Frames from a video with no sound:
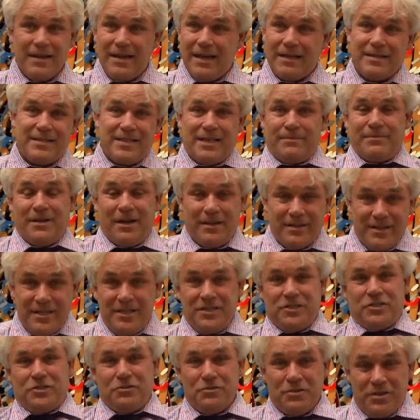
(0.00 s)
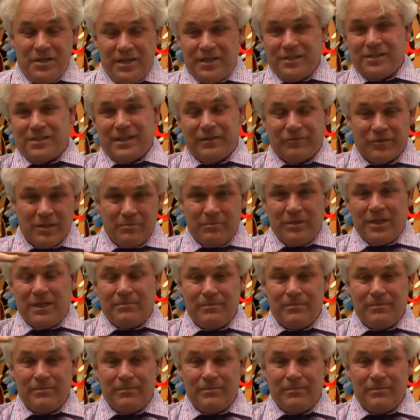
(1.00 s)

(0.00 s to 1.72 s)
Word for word: and somehow these two things have to be